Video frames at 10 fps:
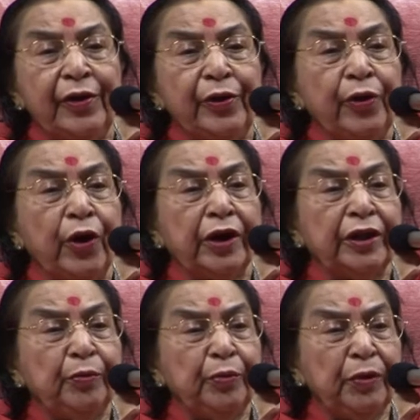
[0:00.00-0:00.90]
You are
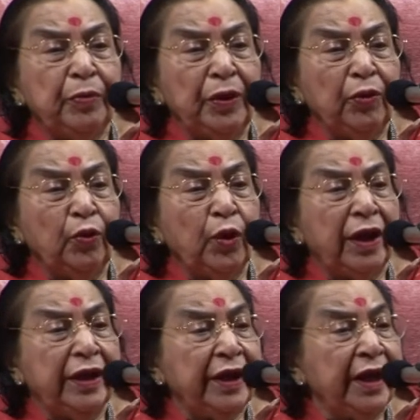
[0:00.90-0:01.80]
the people who are
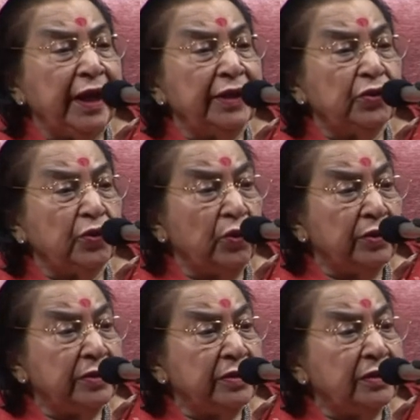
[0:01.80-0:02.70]
realized
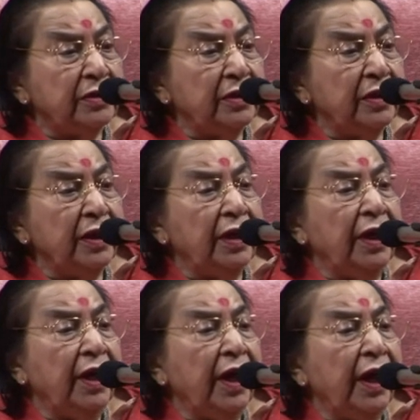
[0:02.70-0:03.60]
souls
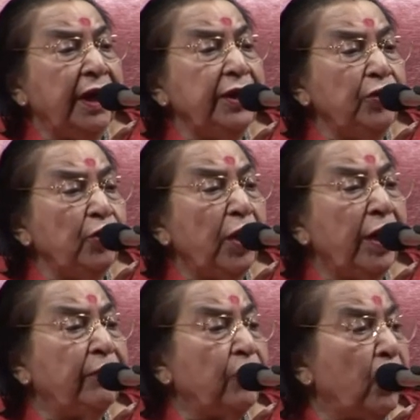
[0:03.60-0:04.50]
and you
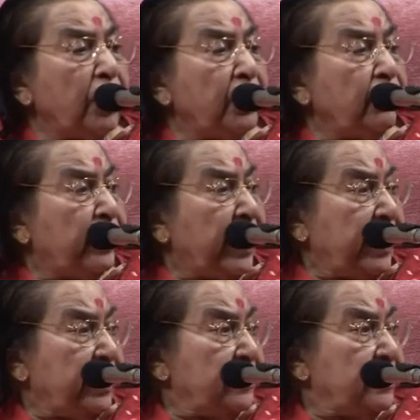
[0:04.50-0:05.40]
have got the
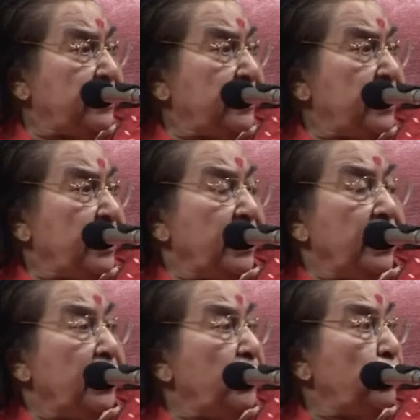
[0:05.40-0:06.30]
fragrance
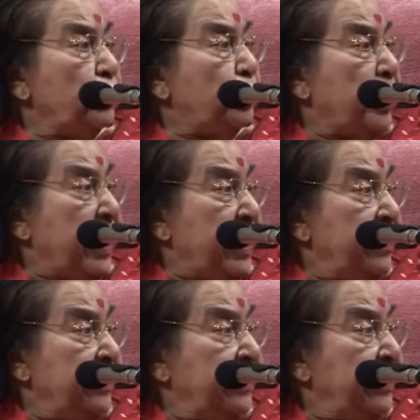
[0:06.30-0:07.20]
to spread.
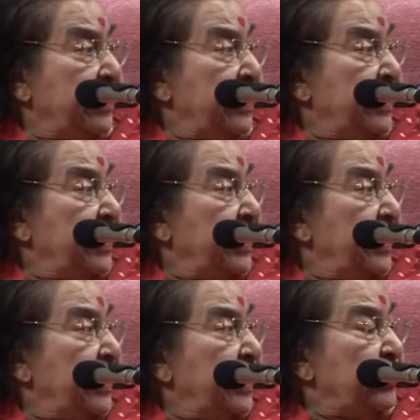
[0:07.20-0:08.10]

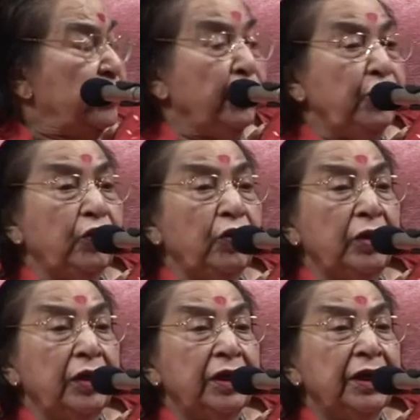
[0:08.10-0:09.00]
So
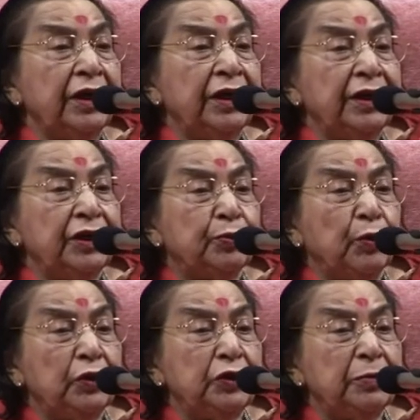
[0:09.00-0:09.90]
your
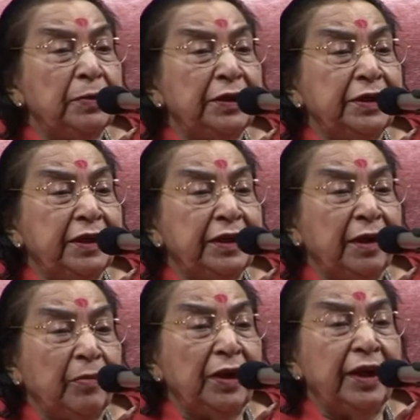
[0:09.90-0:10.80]
responsibility
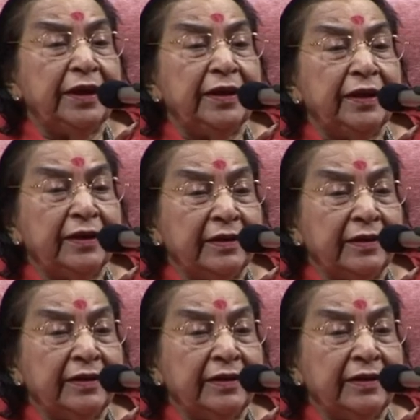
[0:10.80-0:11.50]
double, I think,